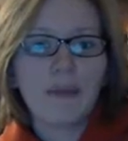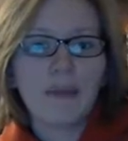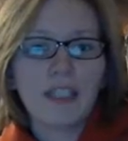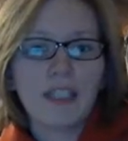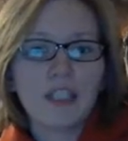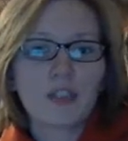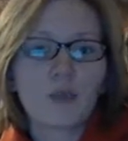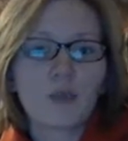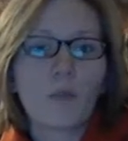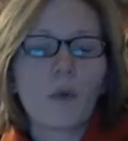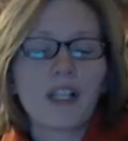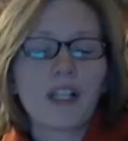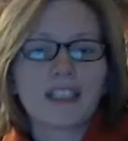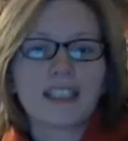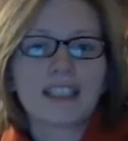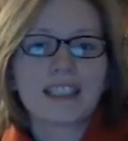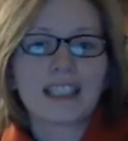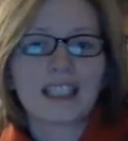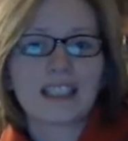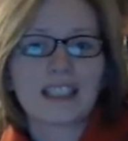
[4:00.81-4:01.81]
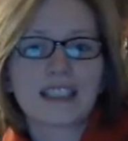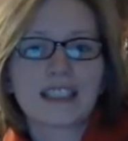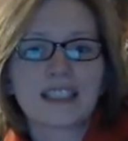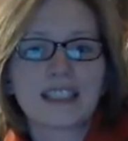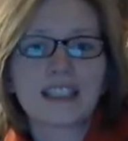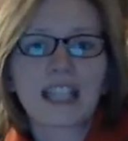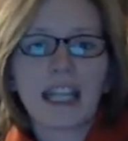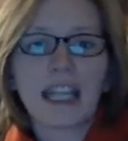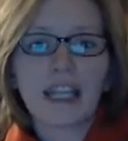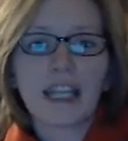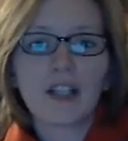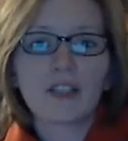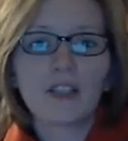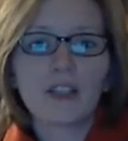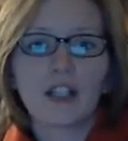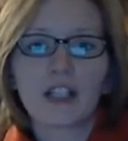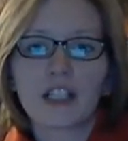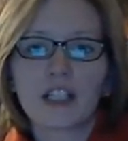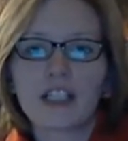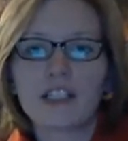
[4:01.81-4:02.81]
Each 1/6
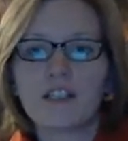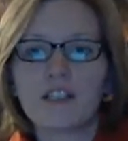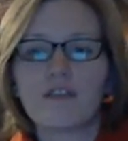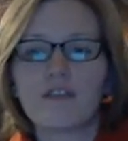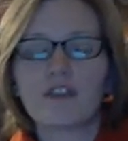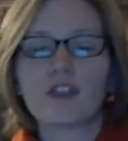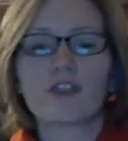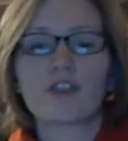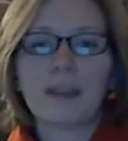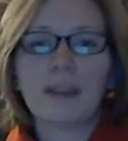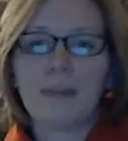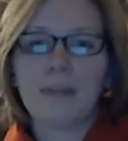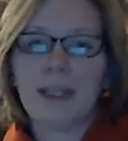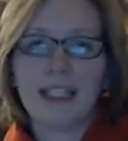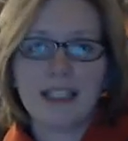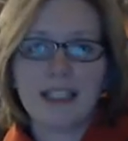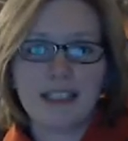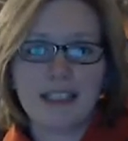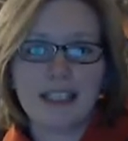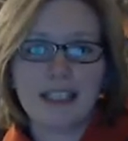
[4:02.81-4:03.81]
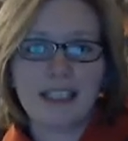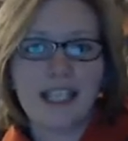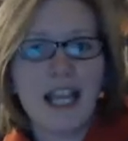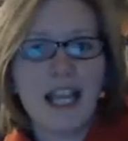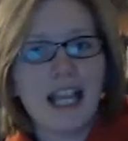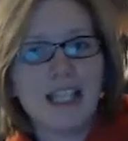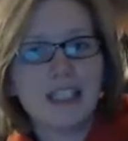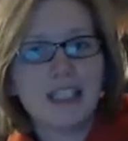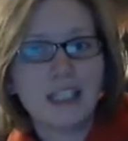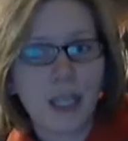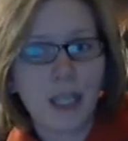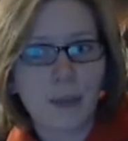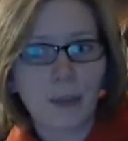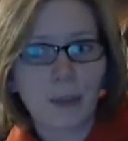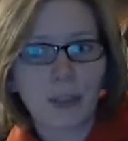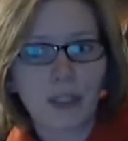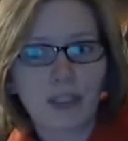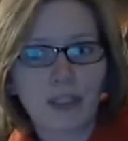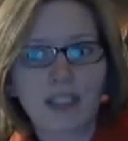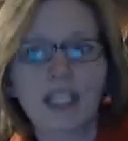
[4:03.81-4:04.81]
scale are individually painted and
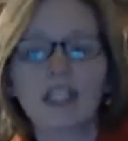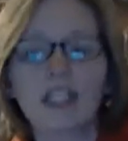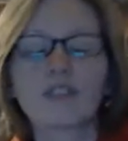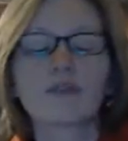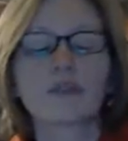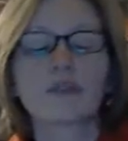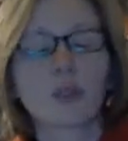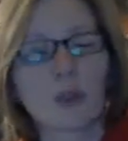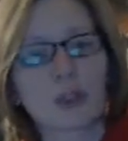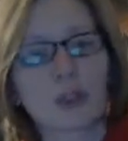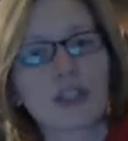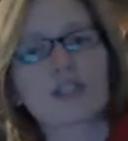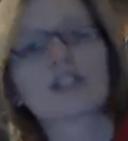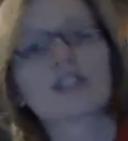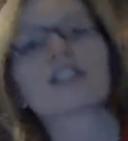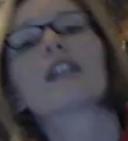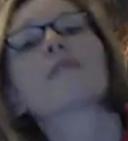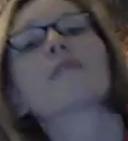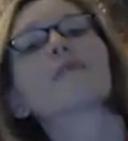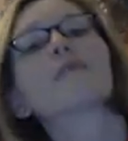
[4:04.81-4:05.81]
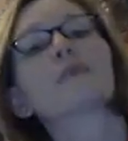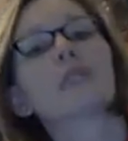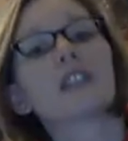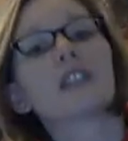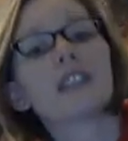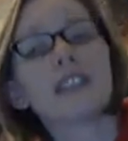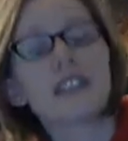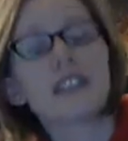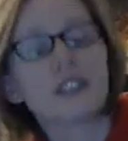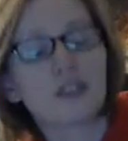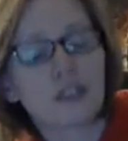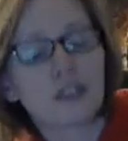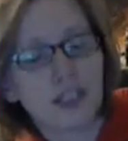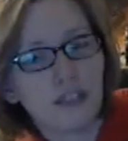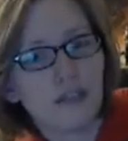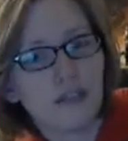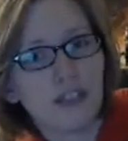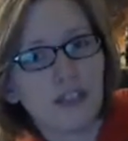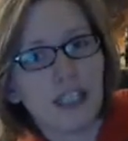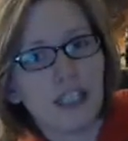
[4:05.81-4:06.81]
numbered, and of course comes with a
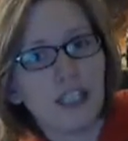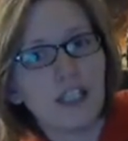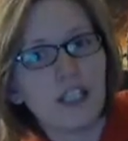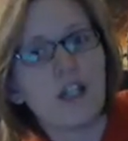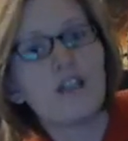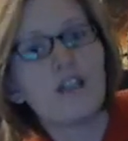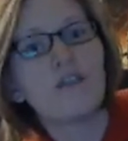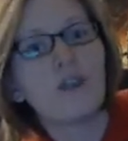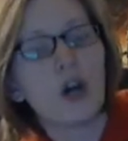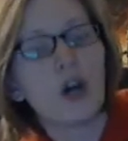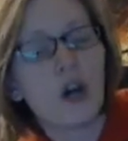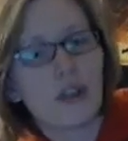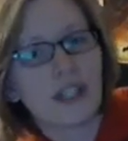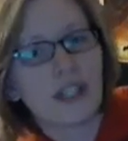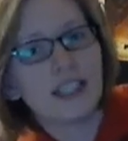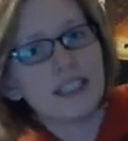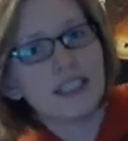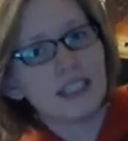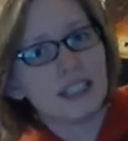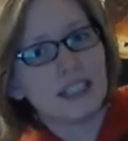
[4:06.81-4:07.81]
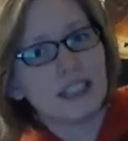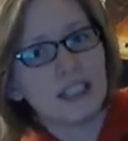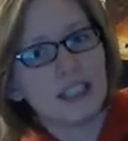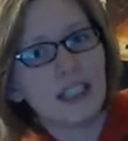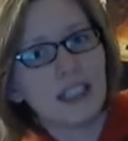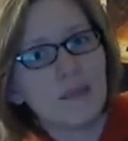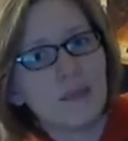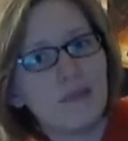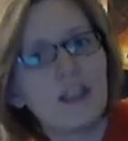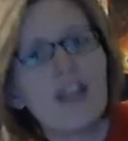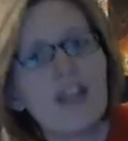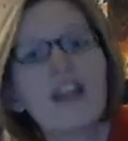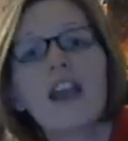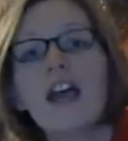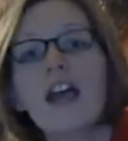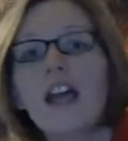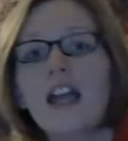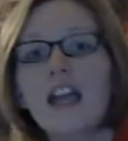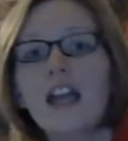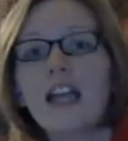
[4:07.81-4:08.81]
certificate of authenticity.
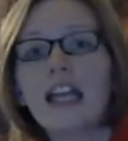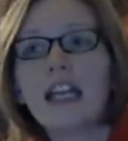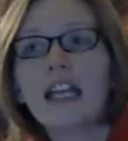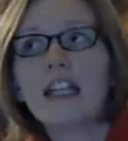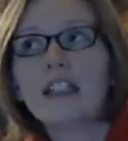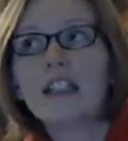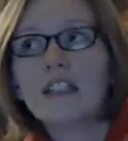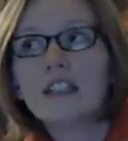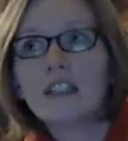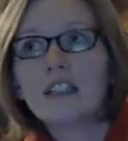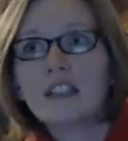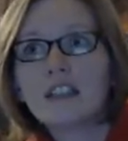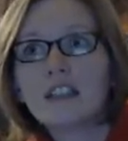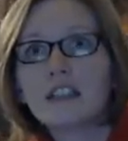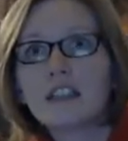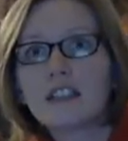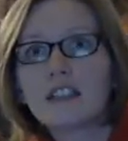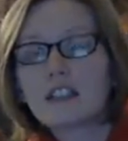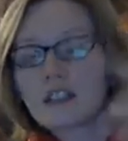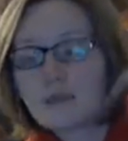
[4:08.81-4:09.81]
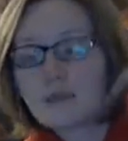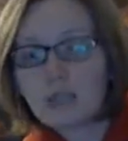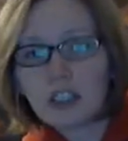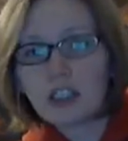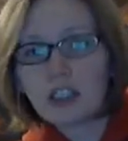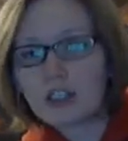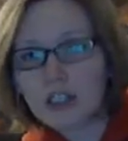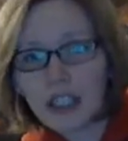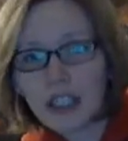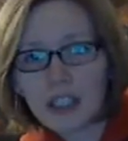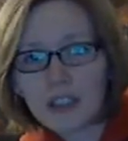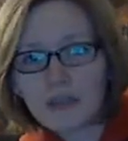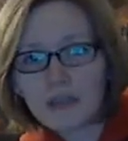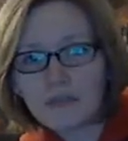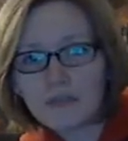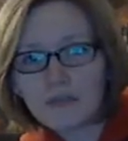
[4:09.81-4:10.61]
And this is what it looks like.